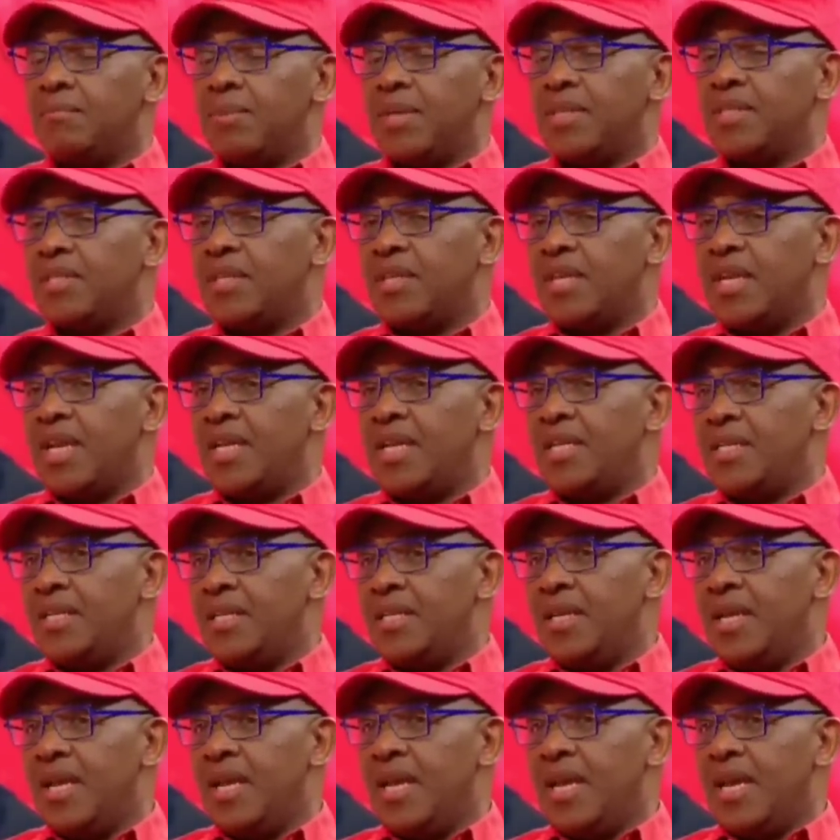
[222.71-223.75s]

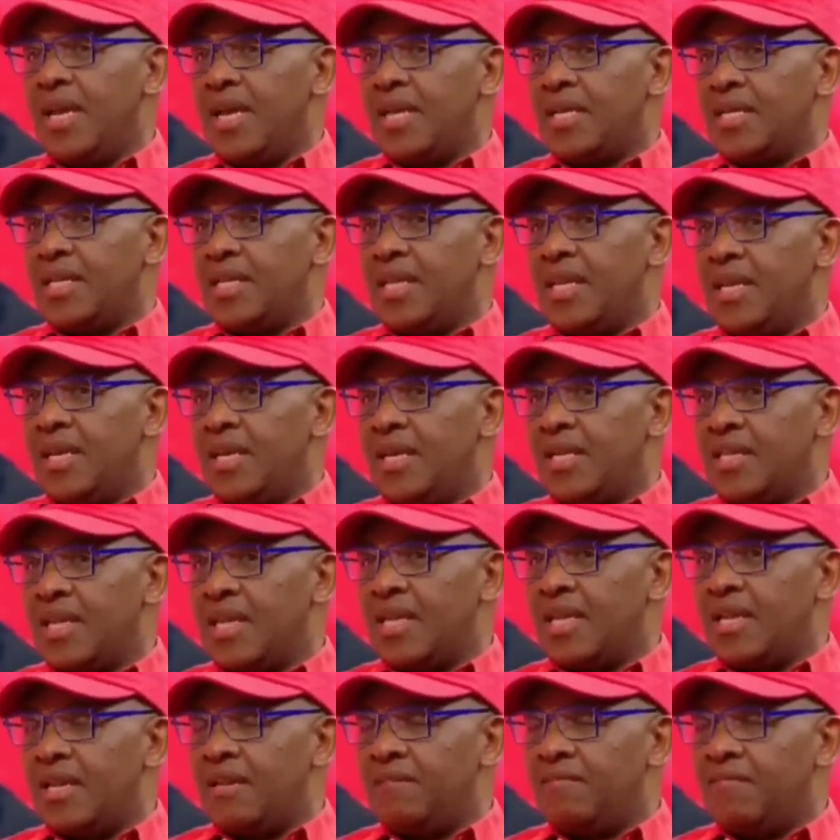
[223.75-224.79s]
particularly at
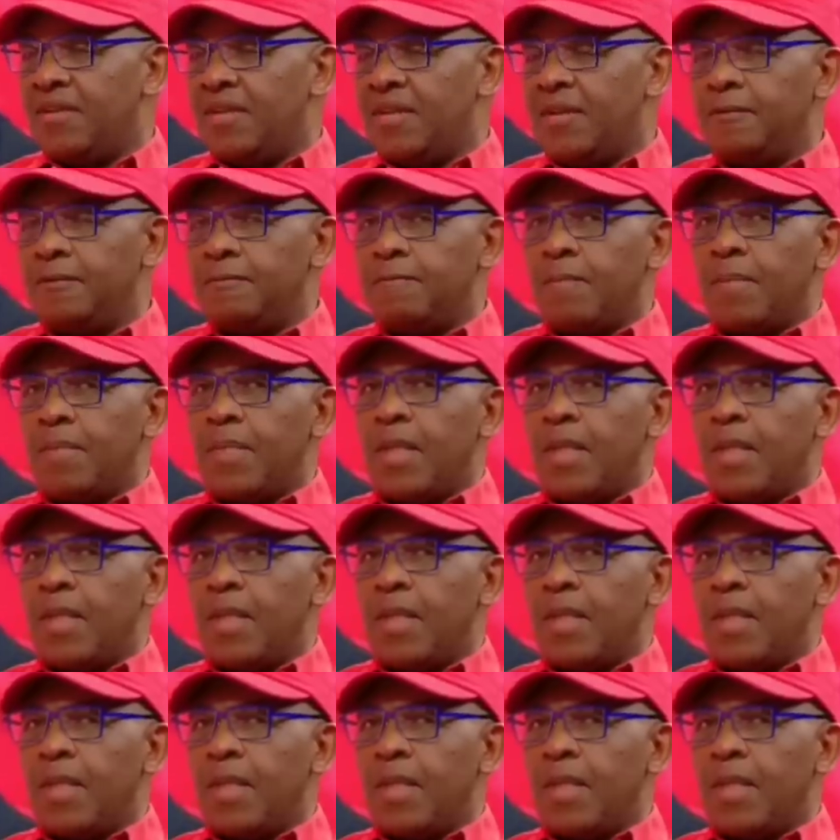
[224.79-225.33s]
that level.